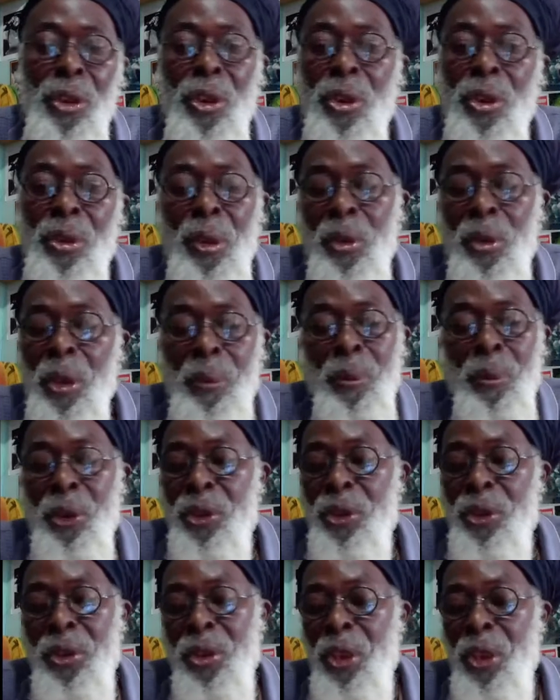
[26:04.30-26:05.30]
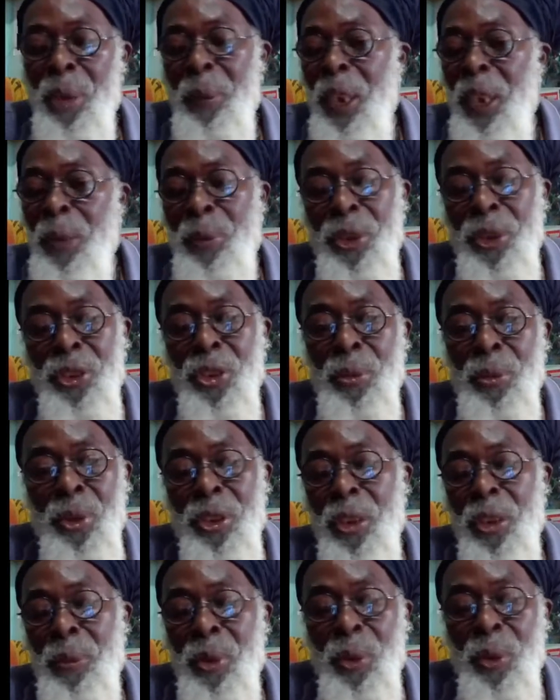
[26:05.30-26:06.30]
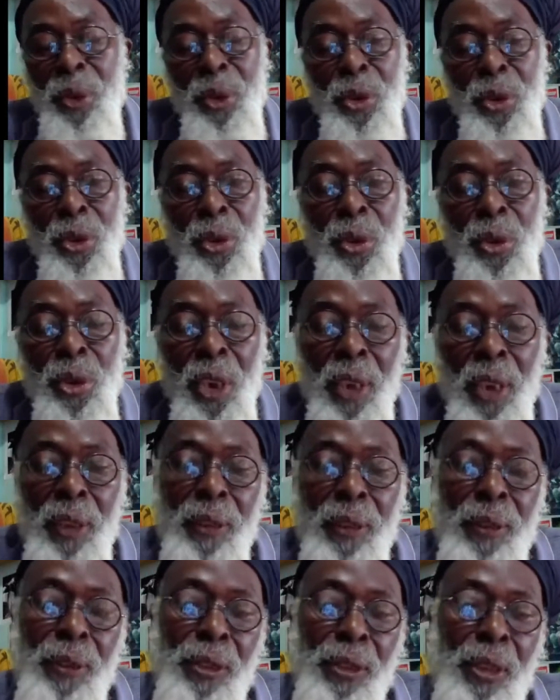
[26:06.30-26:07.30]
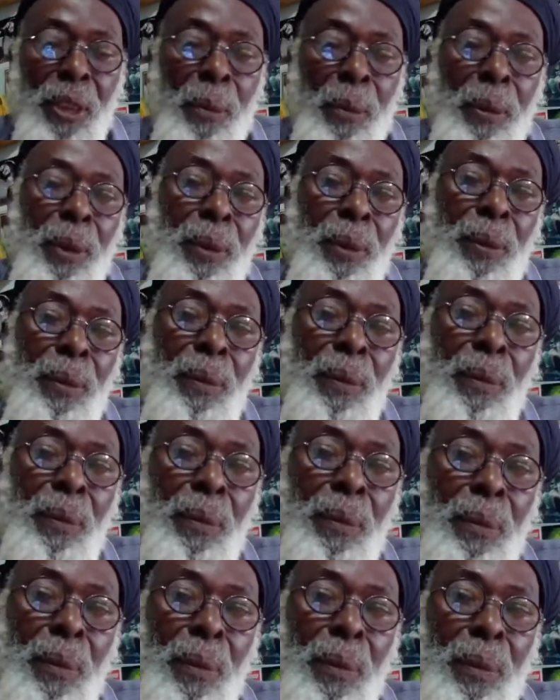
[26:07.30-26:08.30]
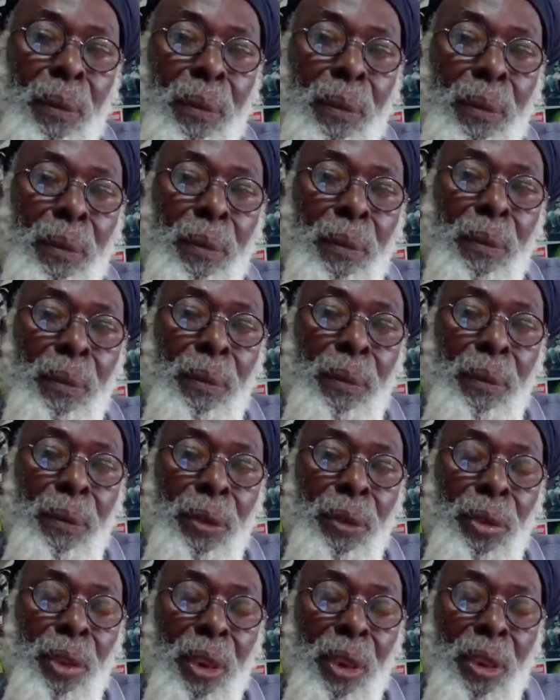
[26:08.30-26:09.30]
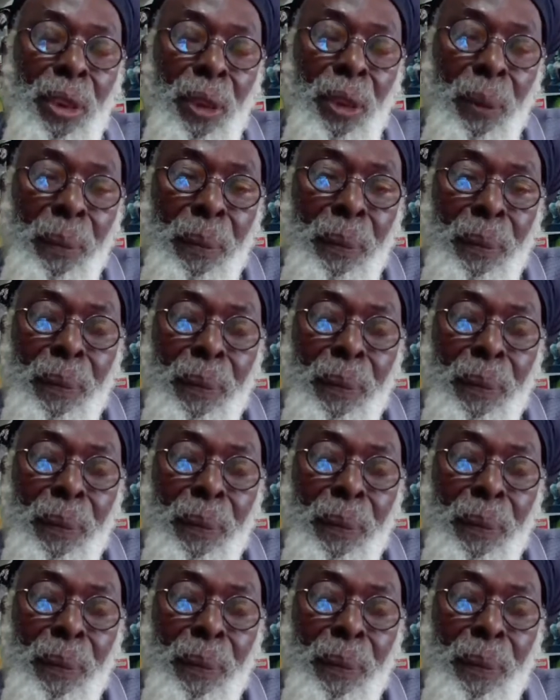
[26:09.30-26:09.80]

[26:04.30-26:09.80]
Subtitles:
you're my brethren, but you know, where do you do wrong? So you know. Straighten it up.